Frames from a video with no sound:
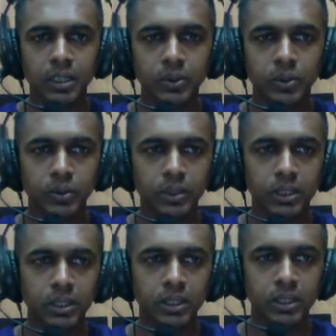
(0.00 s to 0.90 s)

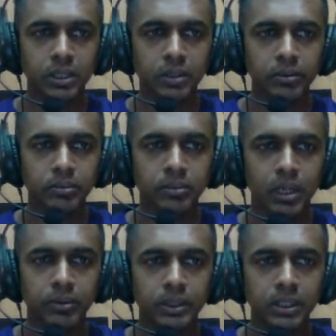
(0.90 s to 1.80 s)
So
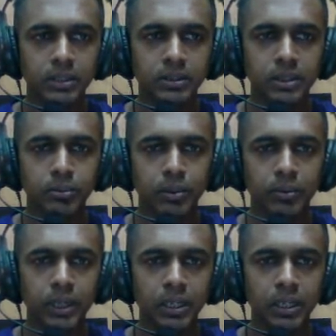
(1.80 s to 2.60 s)
after this profile,